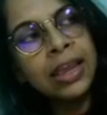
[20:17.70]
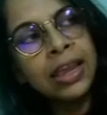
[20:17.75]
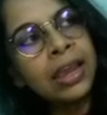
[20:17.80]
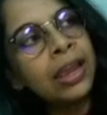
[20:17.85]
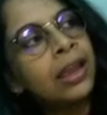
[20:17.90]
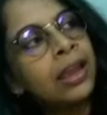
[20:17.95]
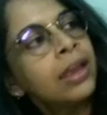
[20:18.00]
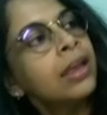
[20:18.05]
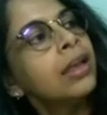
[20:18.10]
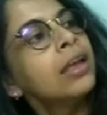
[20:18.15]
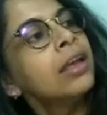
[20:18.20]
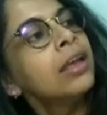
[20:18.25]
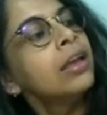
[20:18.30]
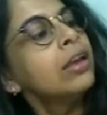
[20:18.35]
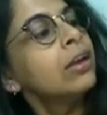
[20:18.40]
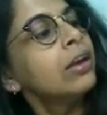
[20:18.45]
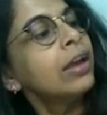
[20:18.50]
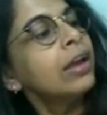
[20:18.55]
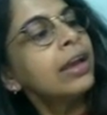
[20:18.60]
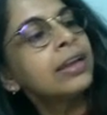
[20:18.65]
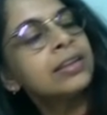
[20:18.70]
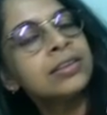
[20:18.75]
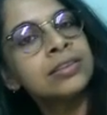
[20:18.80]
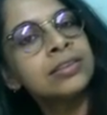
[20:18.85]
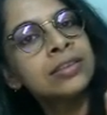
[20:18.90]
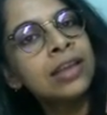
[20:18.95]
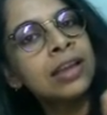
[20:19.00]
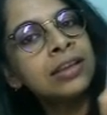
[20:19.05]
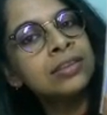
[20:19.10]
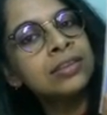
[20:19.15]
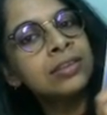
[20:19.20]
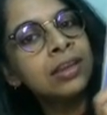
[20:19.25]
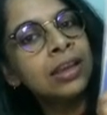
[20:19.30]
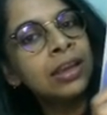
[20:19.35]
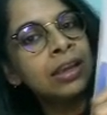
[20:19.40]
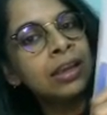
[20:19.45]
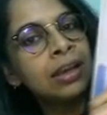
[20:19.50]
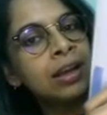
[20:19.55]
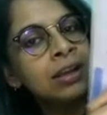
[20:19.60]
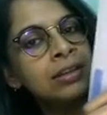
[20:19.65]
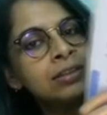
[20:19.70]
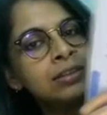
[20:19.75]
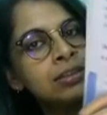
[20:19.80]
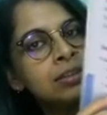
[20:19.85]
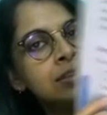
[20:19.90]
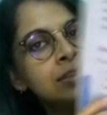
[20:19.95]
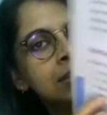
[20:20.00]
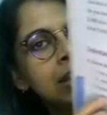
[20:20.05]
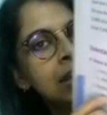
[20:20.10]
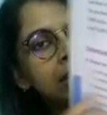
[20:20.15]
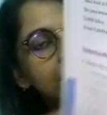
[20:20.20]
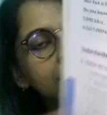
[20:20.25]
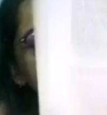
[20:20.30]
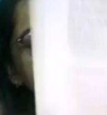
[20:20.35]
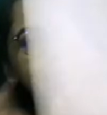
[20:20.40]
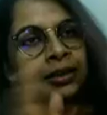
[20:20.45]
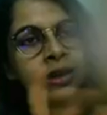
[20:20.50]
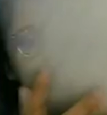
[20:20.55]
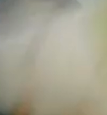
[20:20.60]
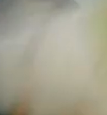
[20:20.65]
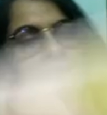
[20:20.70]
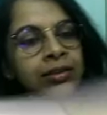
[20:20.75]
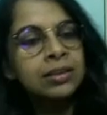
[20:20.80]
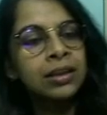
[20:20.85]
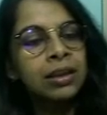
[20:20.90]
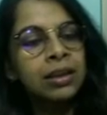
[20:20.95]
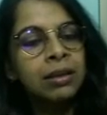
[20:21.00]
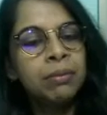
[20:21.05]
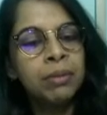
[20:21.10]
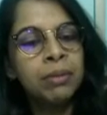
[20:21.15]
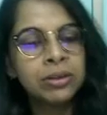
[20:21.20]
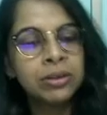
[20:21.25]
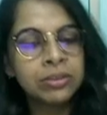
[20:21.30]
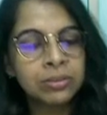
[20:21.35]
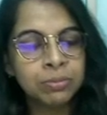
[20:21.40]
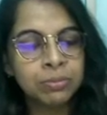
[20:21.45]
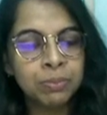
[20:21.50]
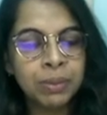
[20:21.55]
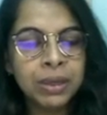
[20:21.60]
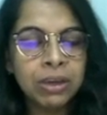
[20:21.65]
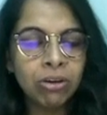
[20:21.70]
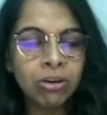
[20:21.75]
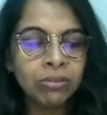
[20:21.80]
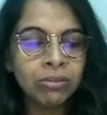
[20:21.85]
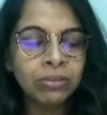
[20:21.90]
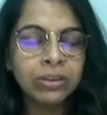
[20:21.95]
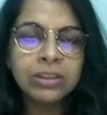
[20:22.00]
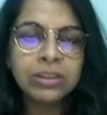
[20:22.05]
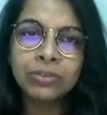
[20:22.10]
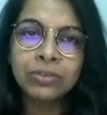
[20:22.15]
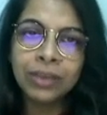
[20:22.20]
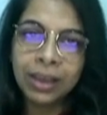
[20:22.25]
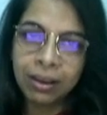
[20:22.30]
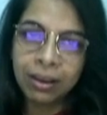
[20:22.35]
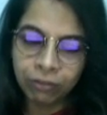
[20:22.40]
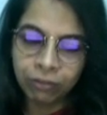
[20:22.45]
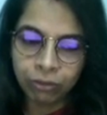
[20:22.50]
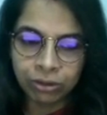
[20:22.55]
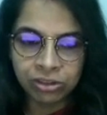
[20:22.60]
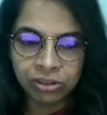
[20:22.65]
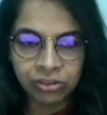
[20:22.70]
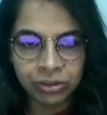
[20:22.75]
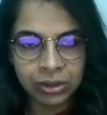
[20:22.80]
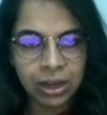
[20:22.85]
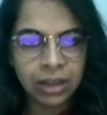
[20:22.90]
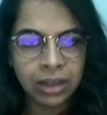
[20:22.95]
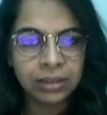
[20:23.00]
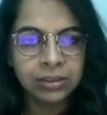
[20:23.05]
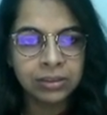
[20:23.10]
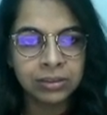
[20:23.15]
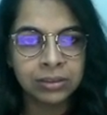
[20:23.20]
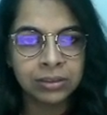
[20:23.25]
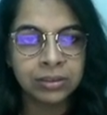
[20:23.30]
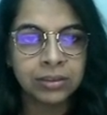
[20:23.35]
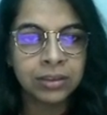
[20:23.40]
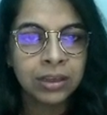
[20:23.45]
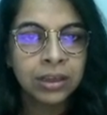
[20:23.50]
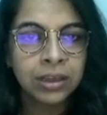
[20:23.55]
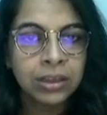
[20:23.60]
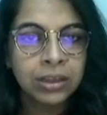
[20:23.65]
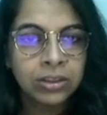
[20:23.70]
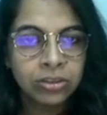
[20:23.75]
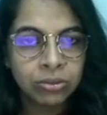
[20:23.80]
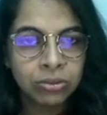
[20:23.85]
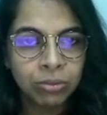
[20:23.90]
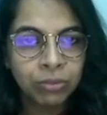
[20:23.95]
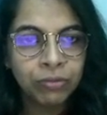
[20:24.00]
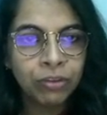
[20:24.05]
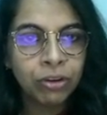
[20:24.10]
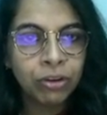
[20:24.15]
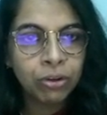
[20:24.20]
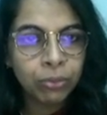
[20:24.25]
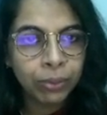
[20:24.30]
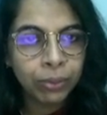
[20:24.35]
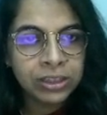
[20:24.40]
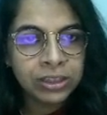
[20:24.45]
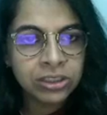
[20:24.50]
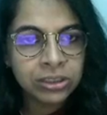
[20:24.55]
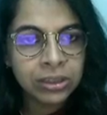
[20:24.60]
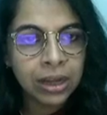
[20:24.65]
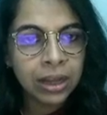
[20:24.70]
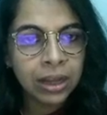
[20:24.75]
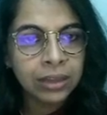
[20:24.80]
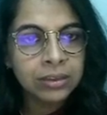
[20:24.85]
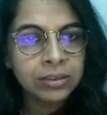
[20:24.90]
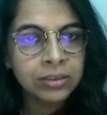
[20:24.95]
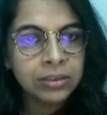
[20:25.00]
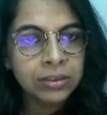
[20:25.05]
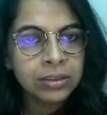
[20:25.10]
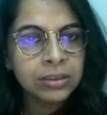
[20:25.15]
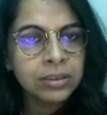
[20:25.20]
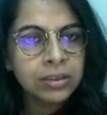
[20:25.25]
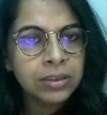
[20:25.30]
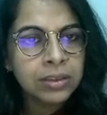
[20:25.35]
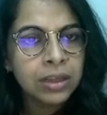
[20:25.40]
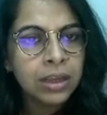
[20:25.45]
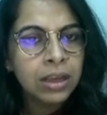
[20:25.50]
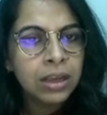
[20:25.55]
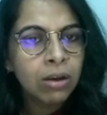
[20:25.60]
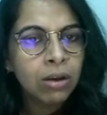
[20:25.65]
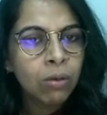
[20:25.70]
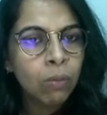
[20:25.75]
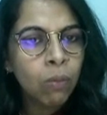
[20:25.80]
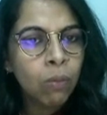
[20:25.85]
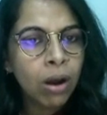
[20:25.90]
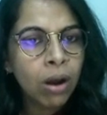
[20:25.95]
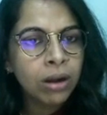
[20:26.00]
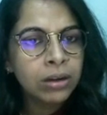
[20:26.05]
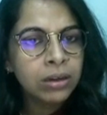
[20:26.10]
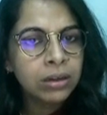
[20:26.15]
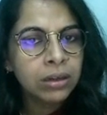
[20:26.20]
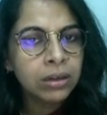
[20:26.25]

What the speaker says: A. Exercise A. Understanding the text. Because B onwards we have question answers. So before question answers, what